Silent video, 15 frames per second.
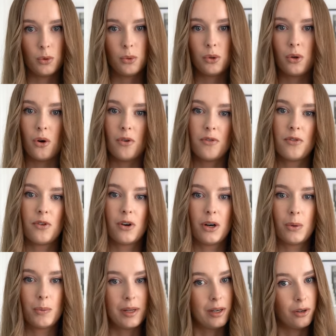would go
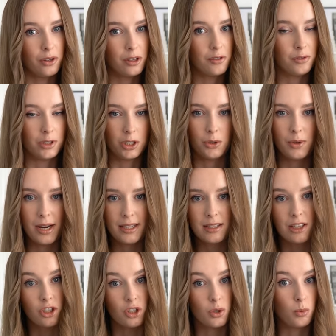for when looking for a dress
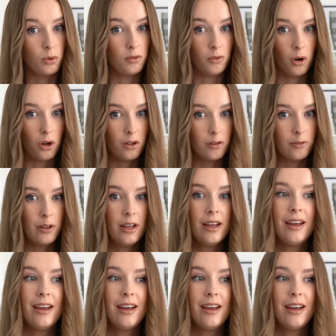such as Revolve,